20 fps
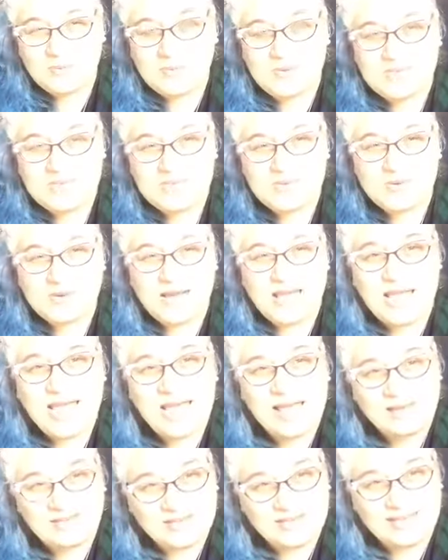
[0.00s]
we don't
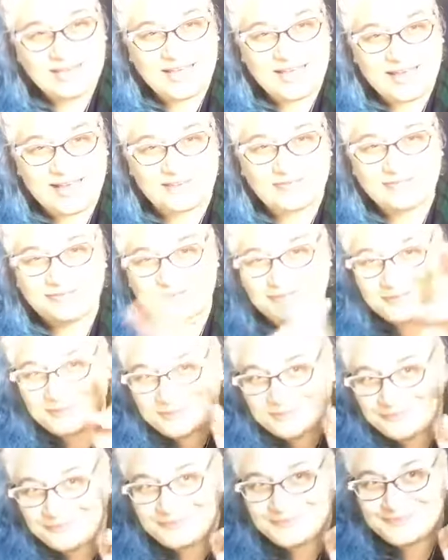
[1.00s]
have enough
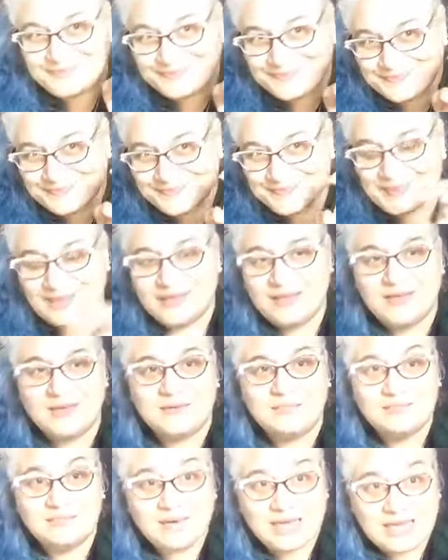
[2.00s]

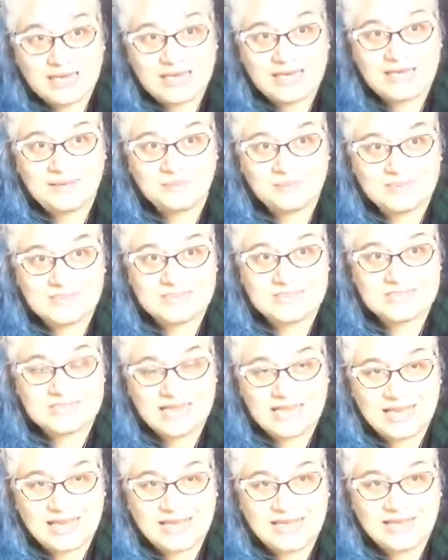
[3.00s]
money per
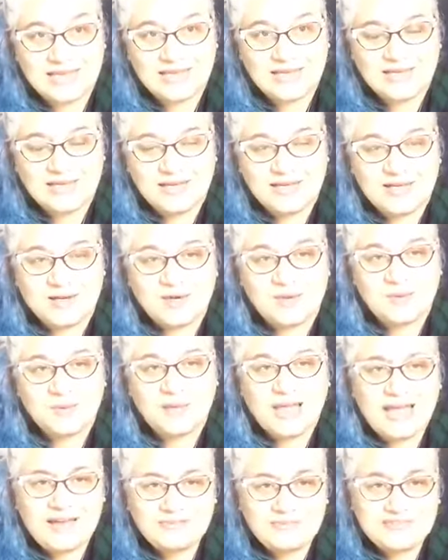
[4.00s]
se, we
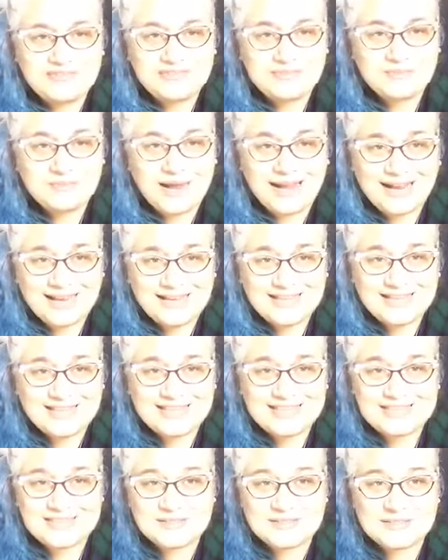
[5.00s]
have to
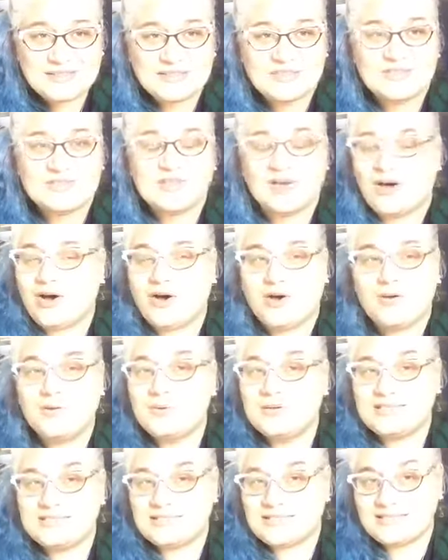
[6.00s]
recognize there's
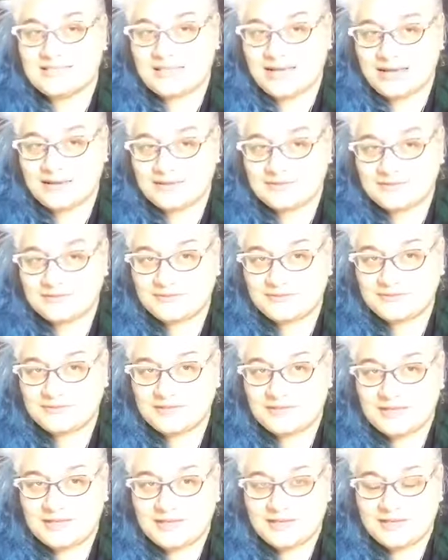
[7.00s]
always enough.
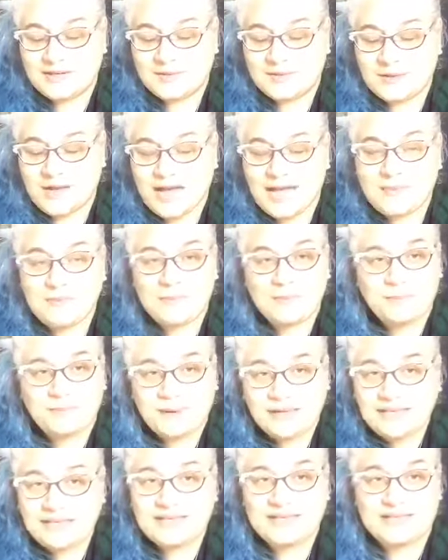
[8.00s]
I'm
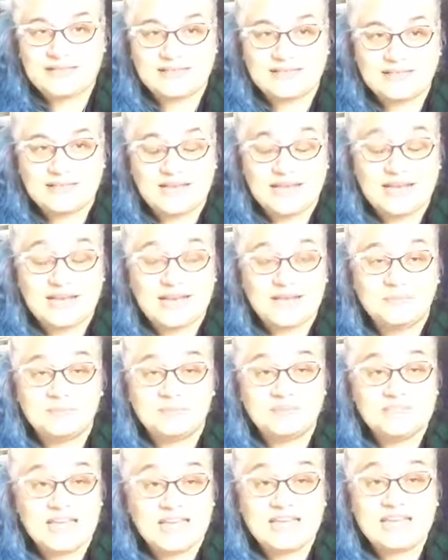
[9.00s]
abundant and I'm
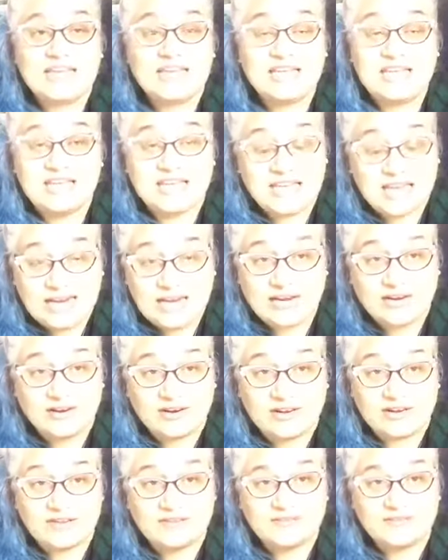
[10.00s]
taken care
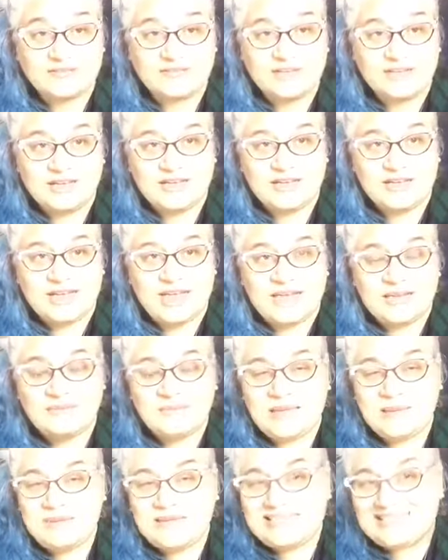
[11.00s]
of. And
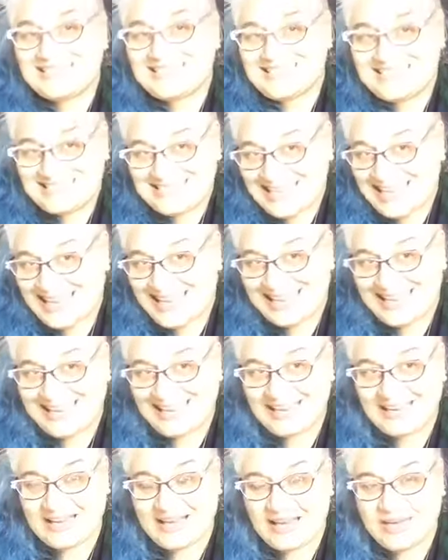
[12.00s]
maybe
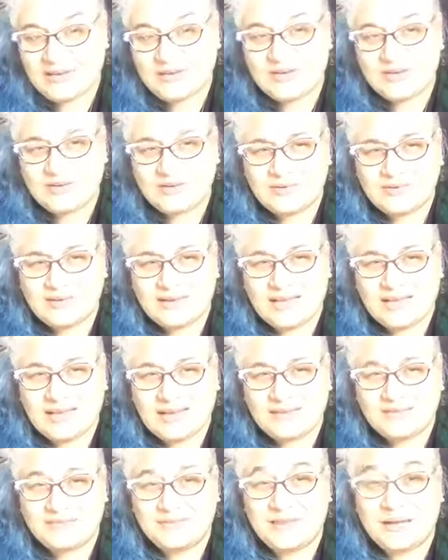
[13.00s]
today I don't
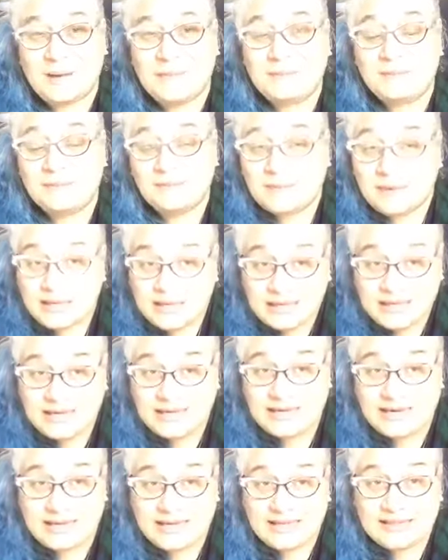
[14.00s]
have the
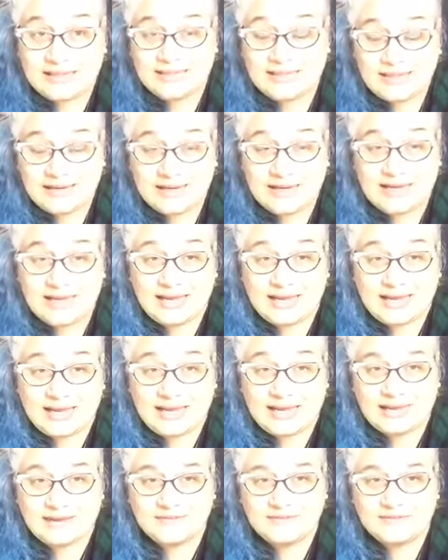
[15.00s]
money I think I
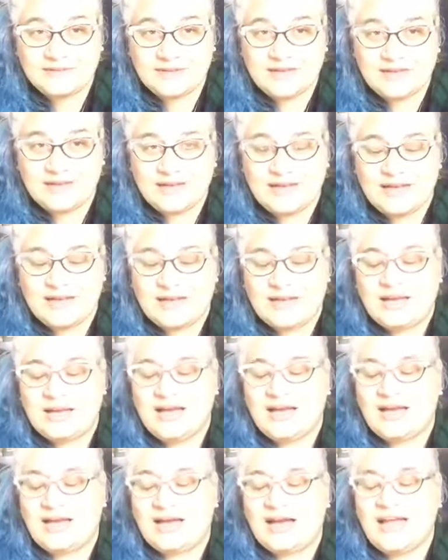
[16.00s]
have.
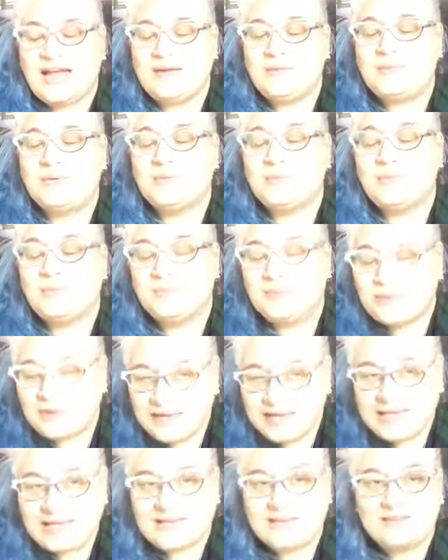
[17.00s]
I will
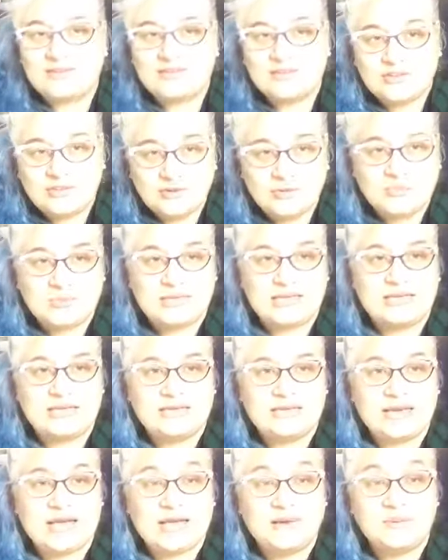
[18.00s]
bring it to me.
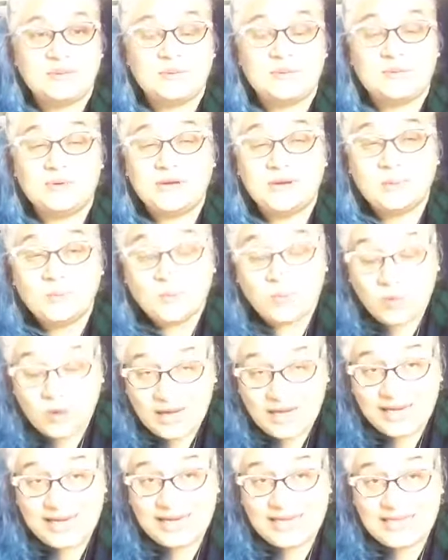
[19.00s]
I will bring
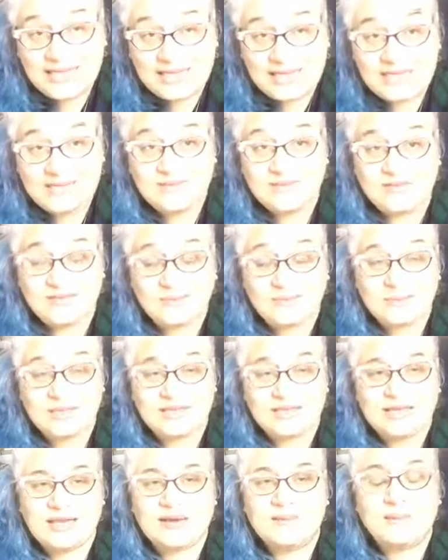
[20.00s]
what I need to
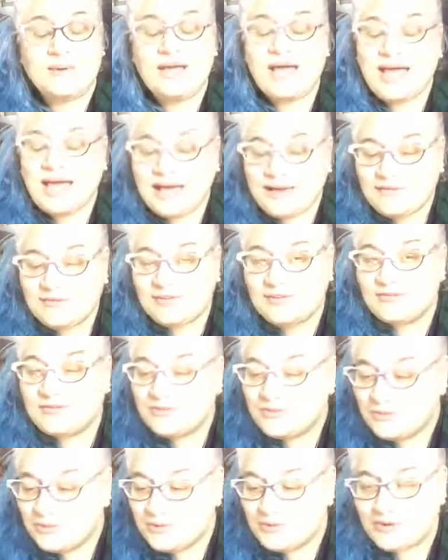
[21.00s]
me. I will have the
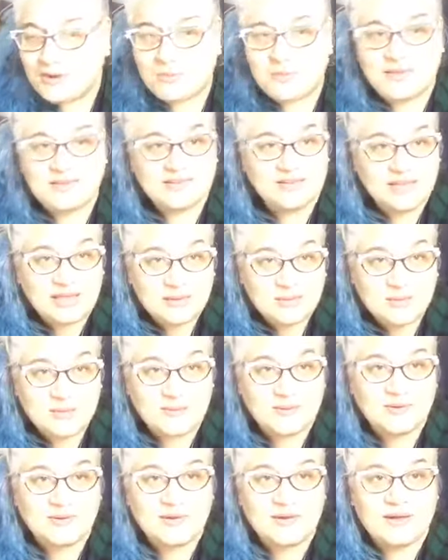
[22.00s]
food on my
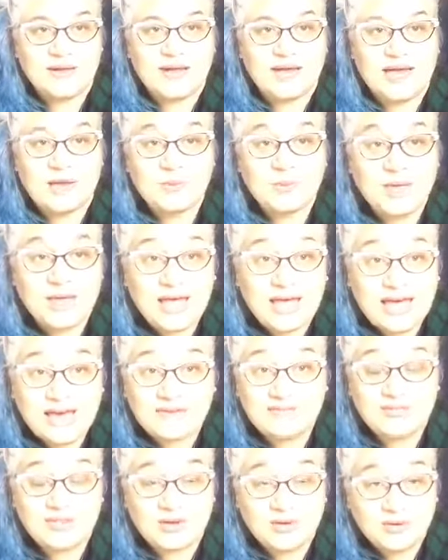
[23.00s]
table. I will
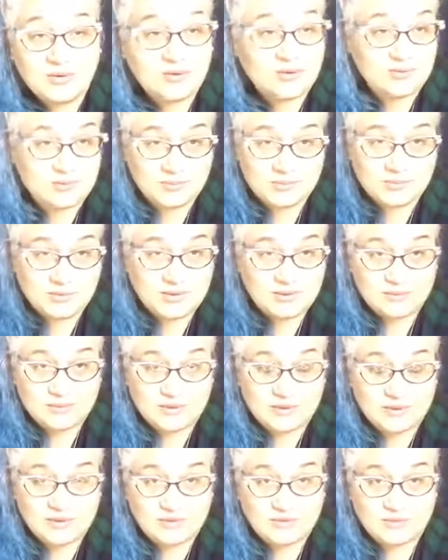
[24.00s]
have the home
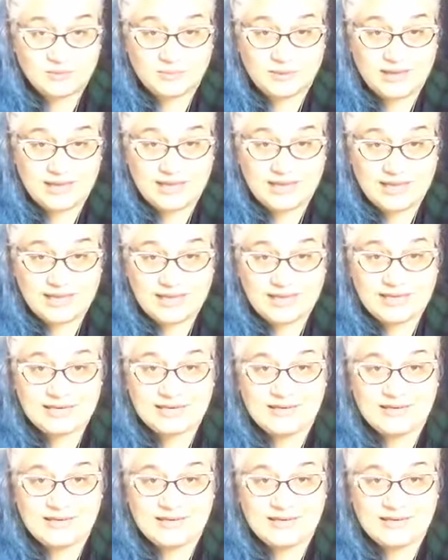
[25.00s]
over my head.